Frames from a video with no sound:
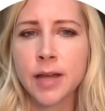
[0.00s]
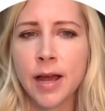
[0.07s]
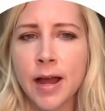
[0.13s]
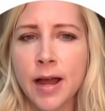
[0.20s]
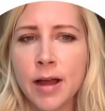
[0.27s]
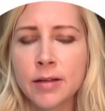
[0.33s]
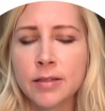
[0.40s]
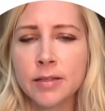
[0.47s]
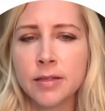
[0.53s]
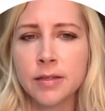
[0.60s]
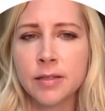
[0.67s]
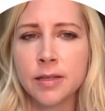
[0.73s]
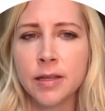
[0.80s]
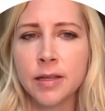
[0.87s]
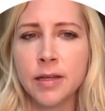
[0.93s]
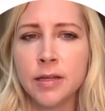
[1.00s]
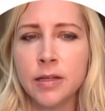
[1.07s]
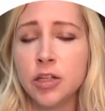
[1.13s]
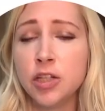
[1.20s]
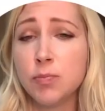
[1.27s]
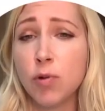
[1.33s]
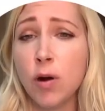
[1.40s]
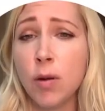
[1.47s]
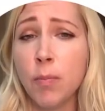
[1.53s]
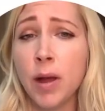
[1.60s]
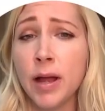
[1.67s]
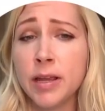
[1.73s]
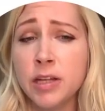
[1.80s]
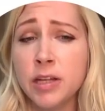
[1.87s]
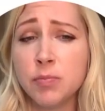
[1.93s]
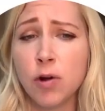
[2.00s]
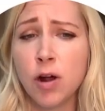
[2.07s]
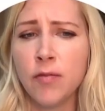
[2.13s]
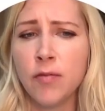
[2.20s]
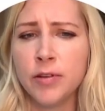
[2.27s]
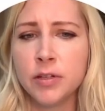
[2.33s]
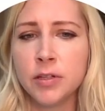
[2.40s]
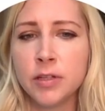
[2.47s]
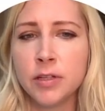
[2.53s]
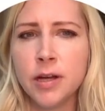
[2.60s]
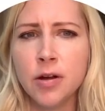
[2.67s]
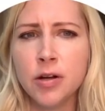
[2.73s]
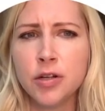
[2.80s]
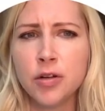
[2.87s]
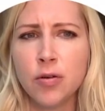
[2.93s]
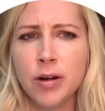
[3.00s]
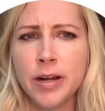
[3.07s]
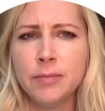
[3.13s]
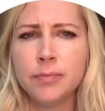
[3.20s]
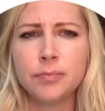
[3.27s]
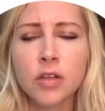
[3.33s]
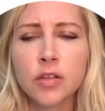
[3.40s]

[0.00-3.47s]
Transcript: taxes by each province and territory.